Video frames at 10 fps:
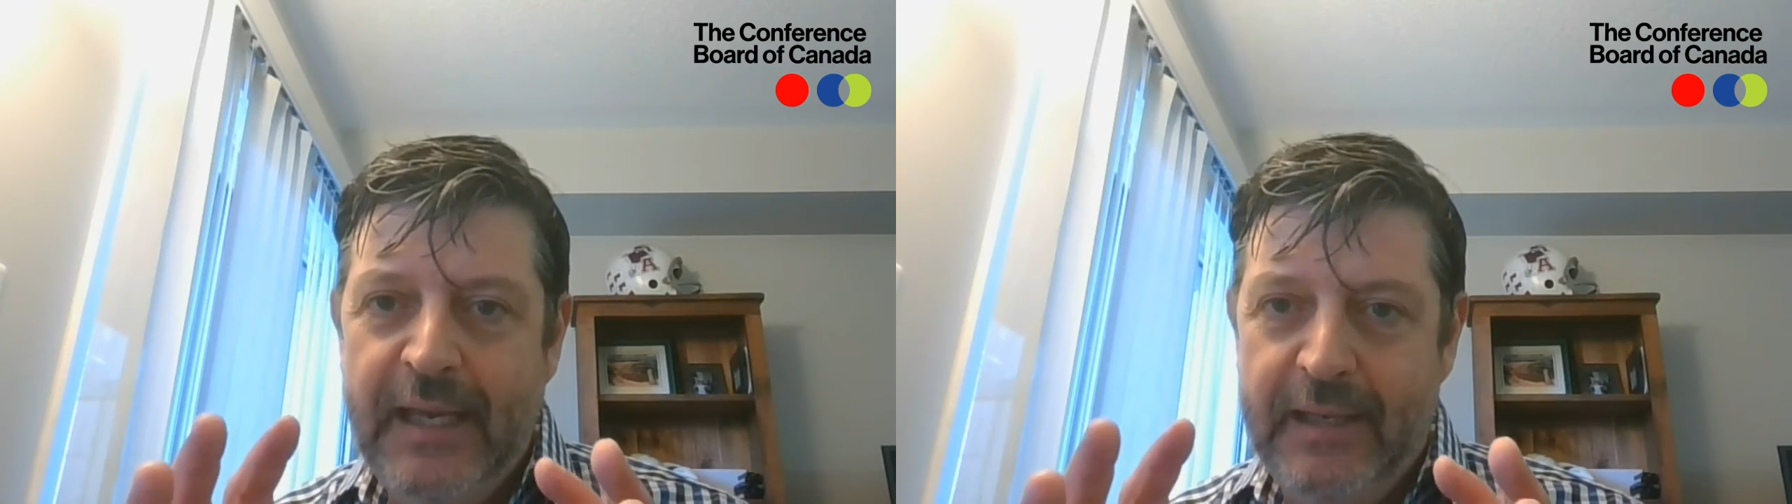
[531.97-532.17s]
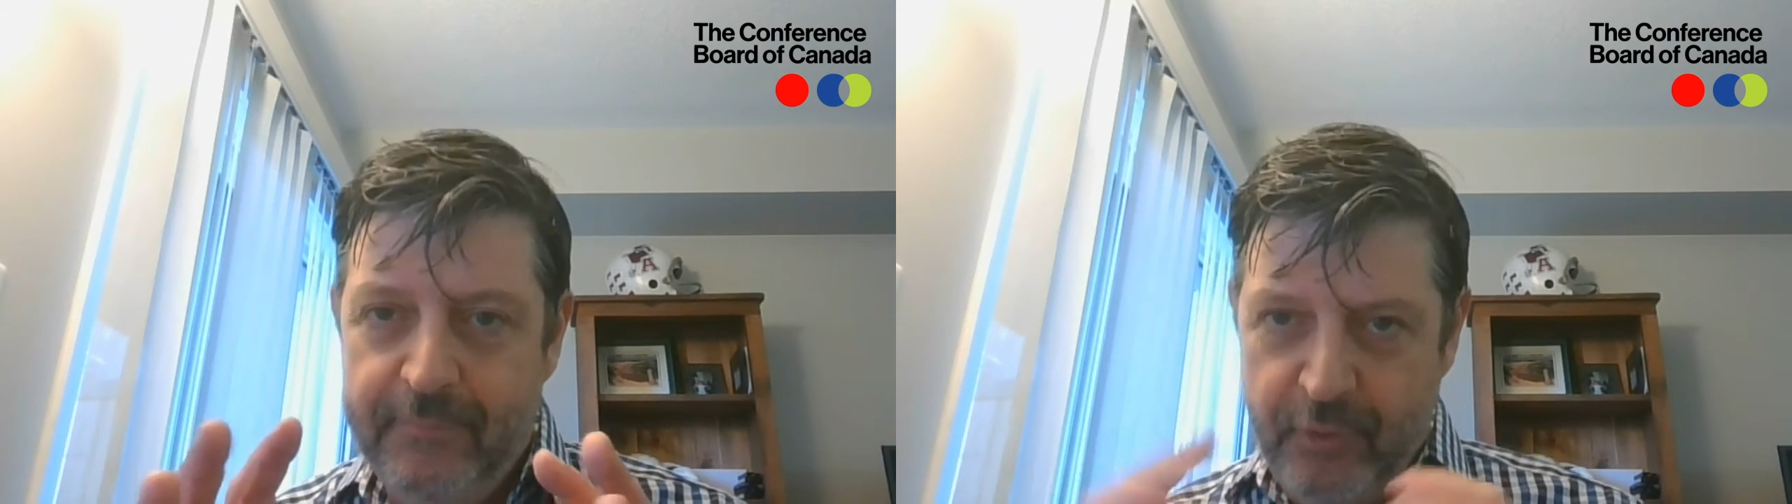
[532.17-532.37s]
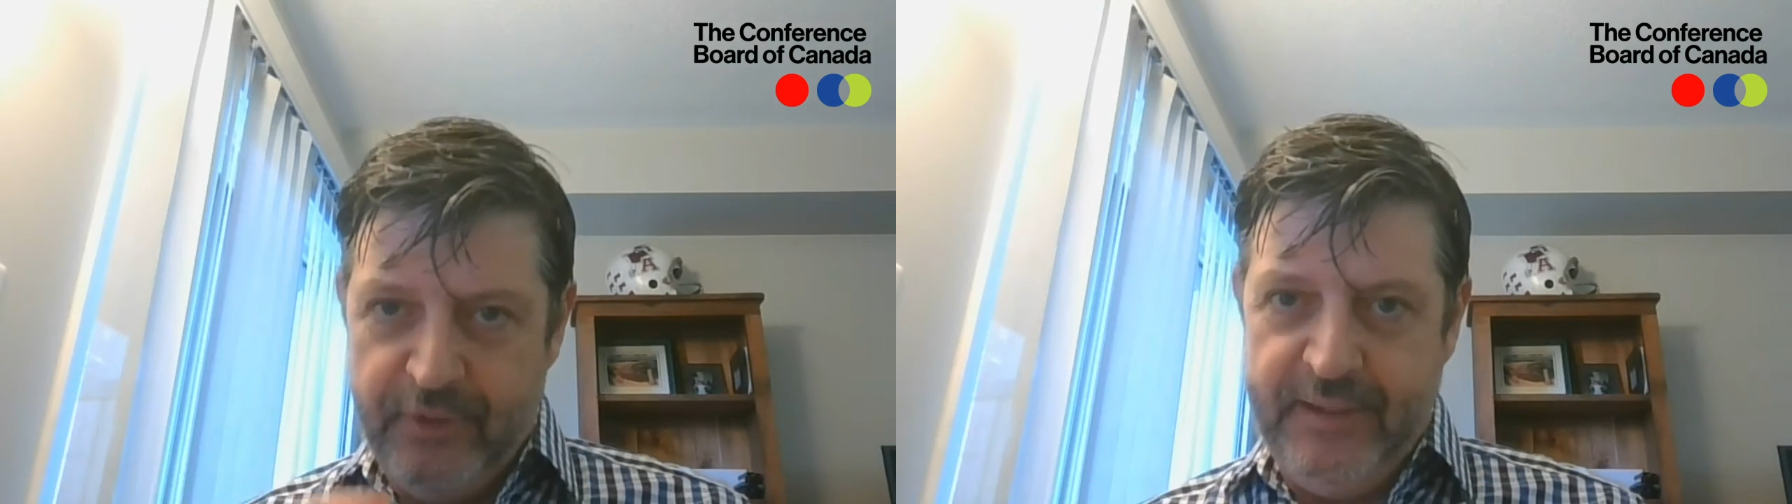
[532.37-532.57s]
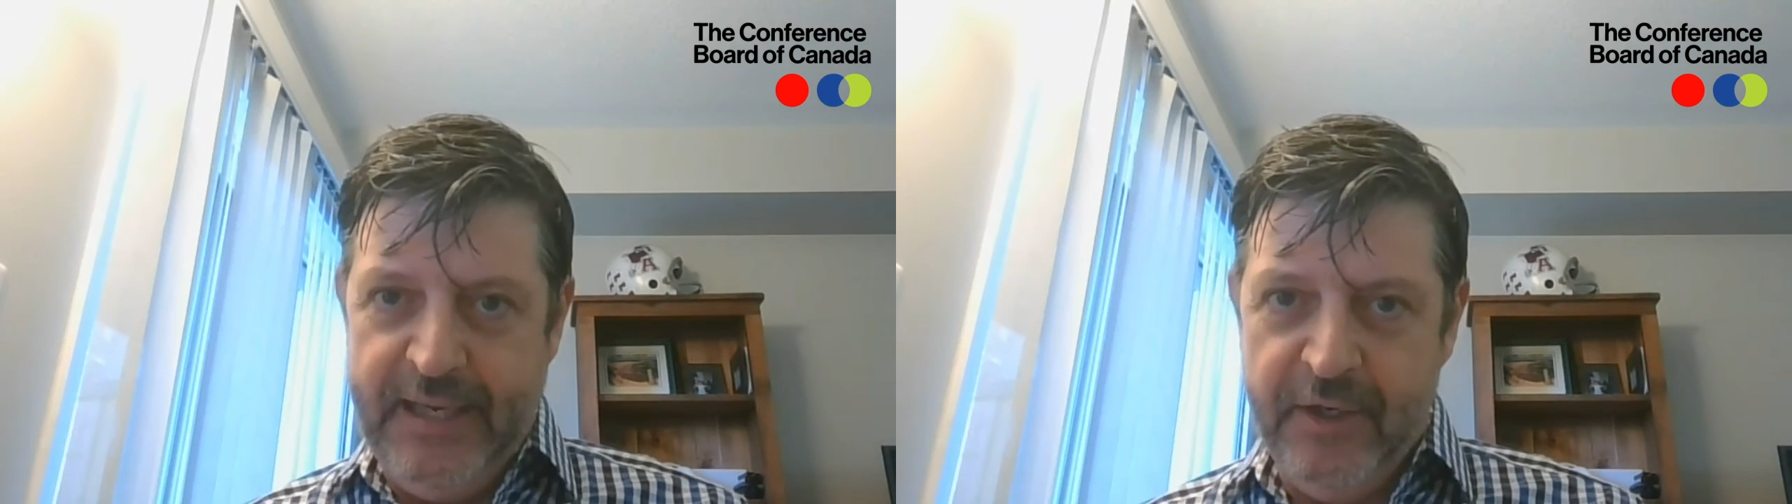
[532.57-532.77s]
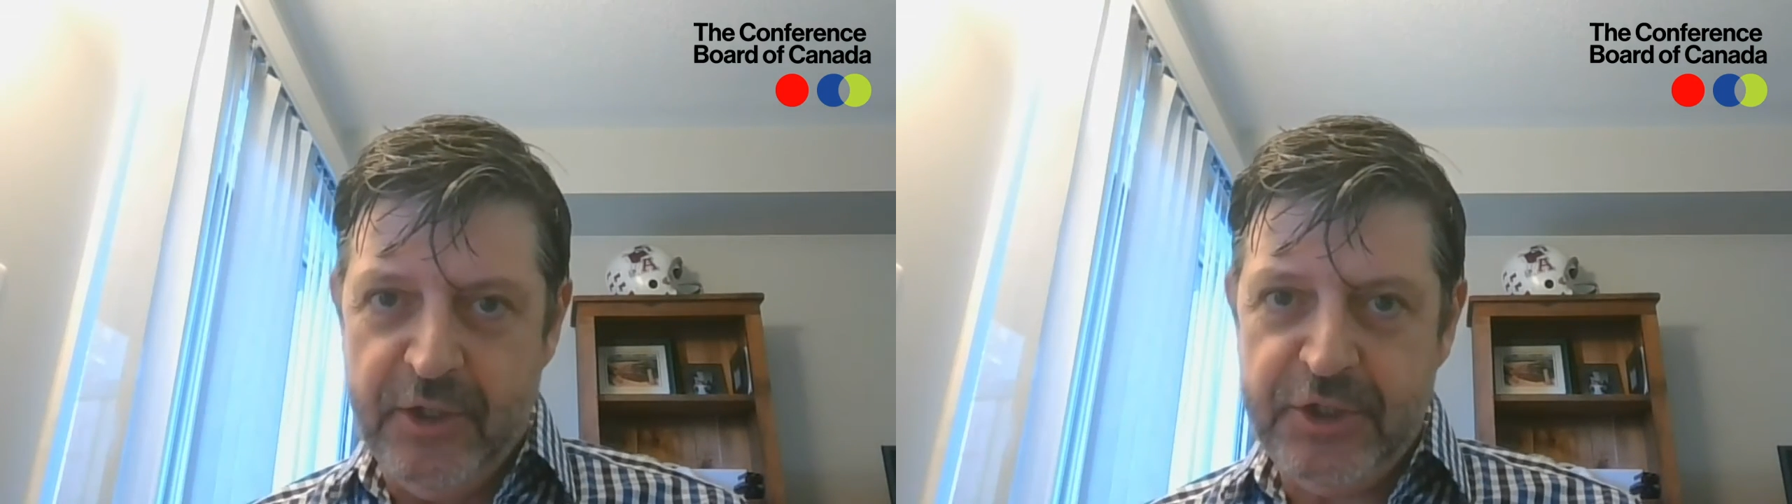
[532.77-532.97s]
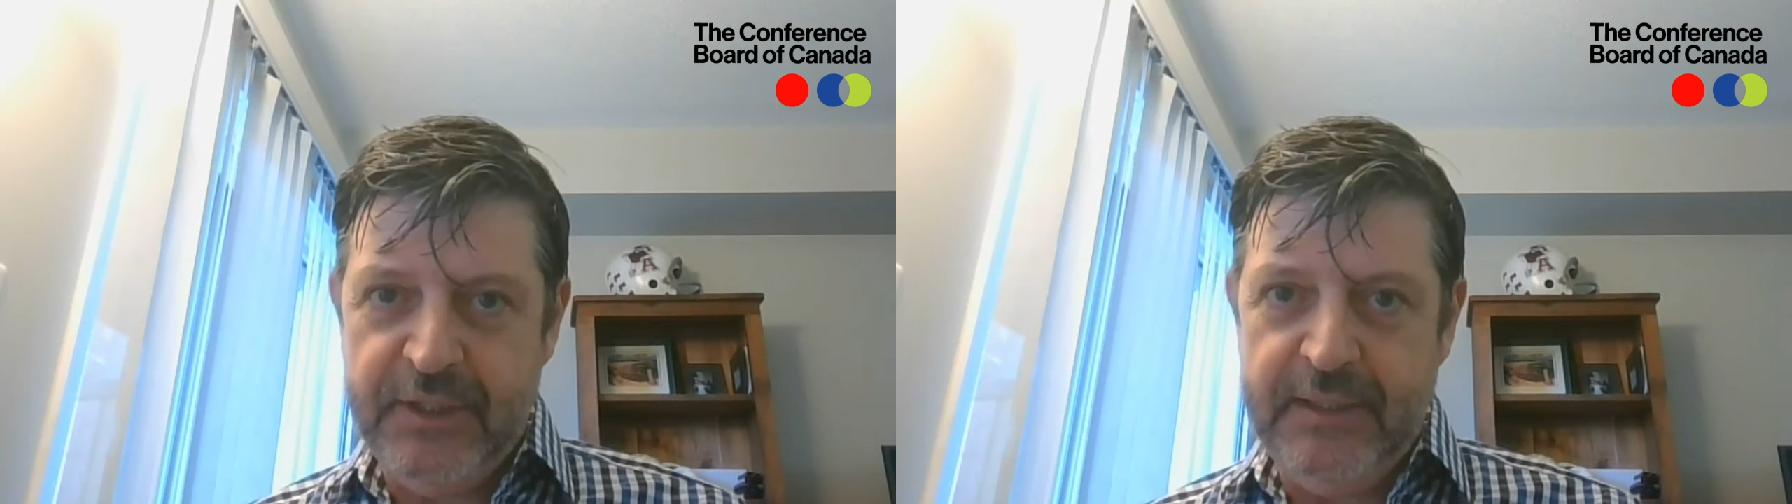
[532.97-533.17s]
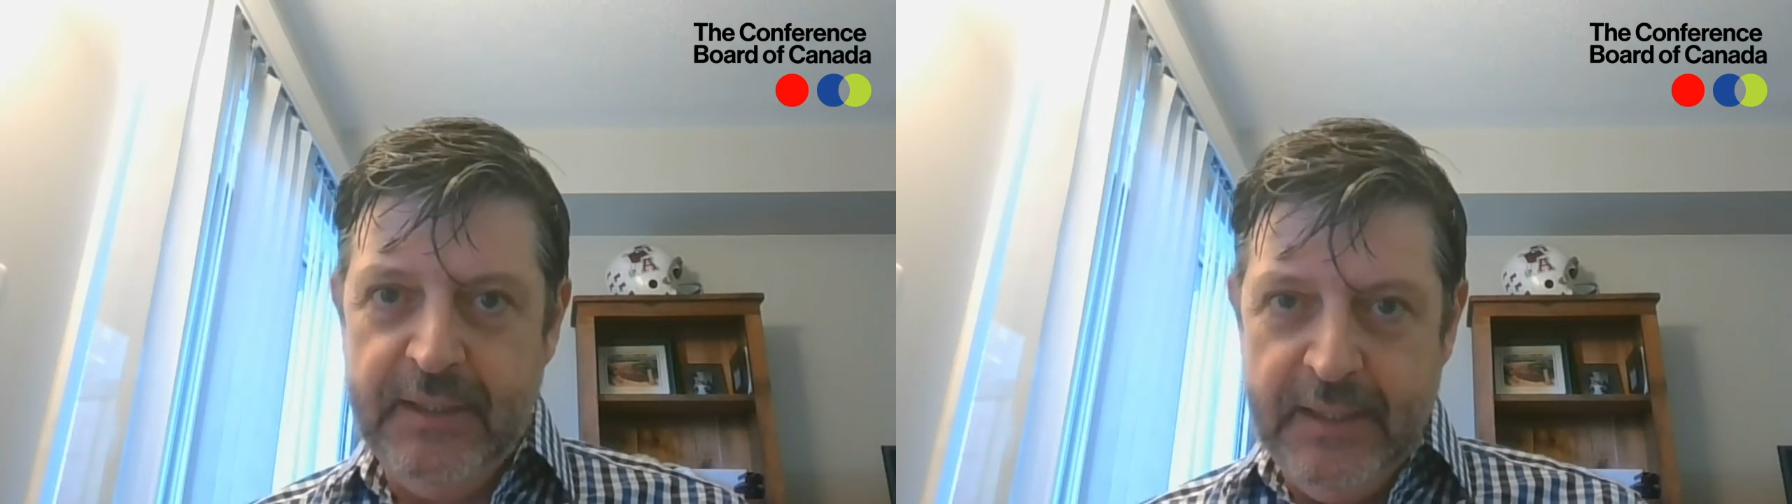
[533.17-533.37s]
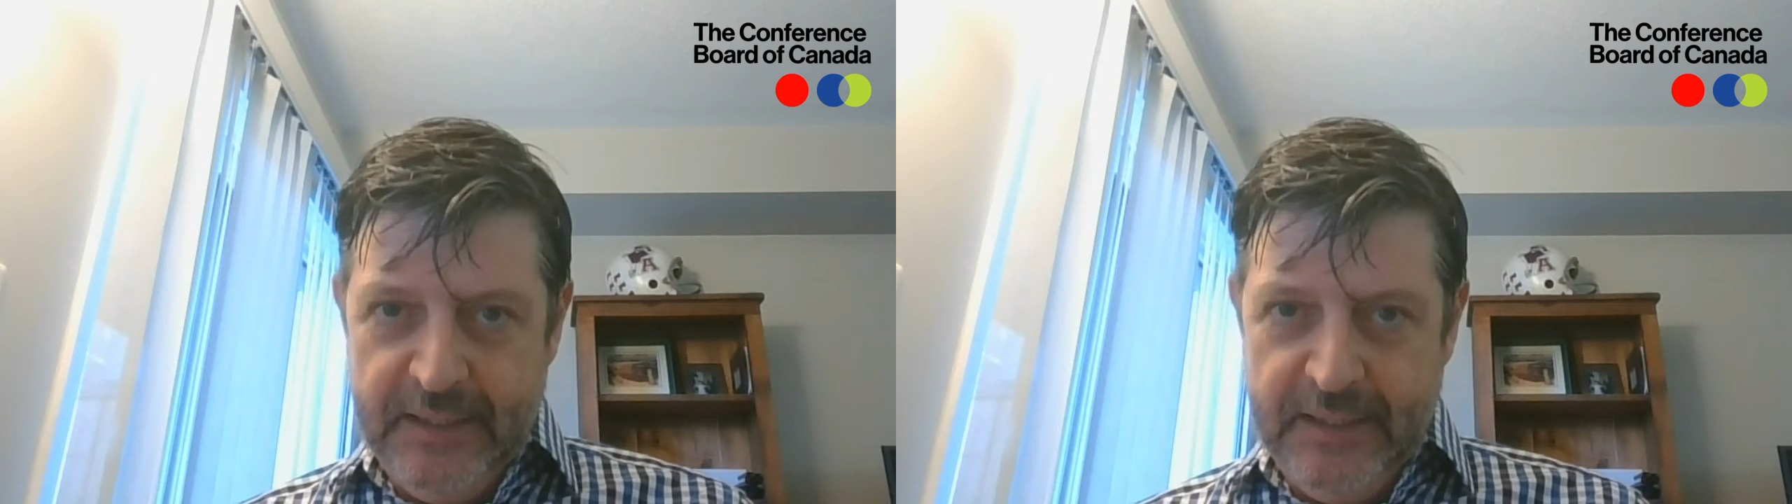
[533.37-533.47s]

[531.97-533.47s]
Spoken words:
and putting energy,